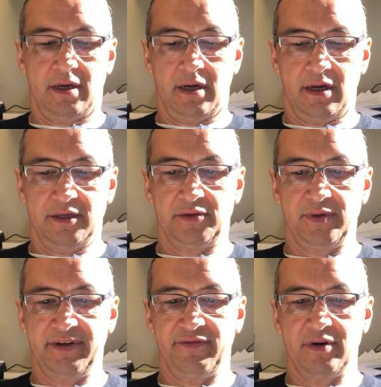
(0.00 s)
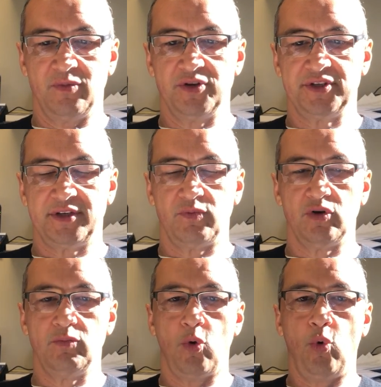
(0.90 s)
to a different emergency
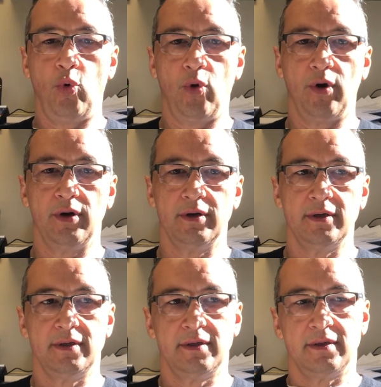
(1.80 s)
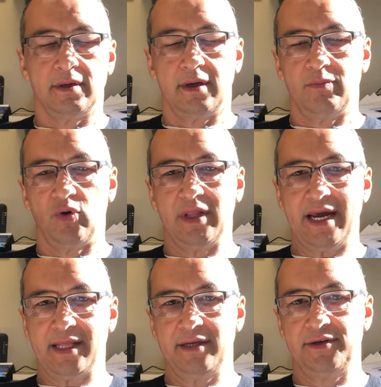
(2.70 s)
room, or more
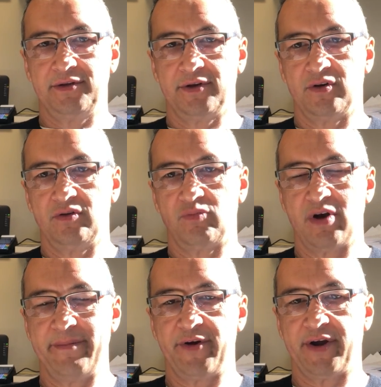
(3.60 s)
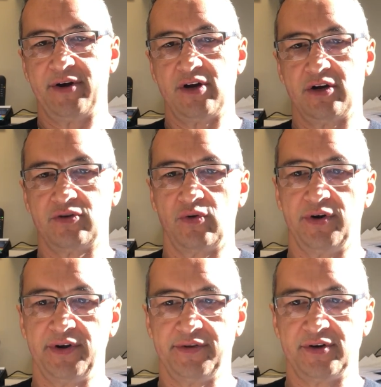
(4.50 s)
likely to their own primary care doctor or
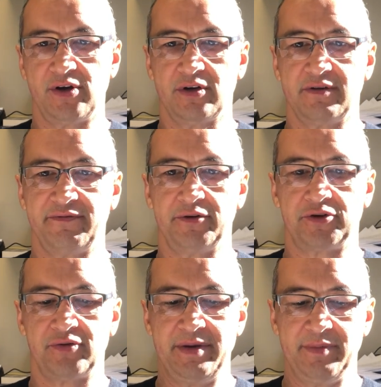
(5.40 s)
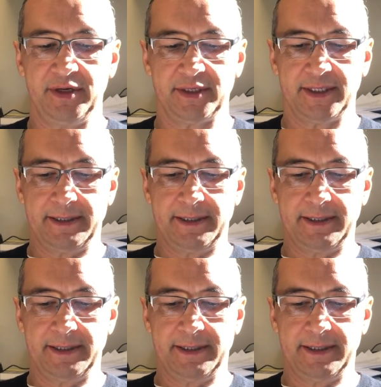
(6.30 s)
another doctor for treatment.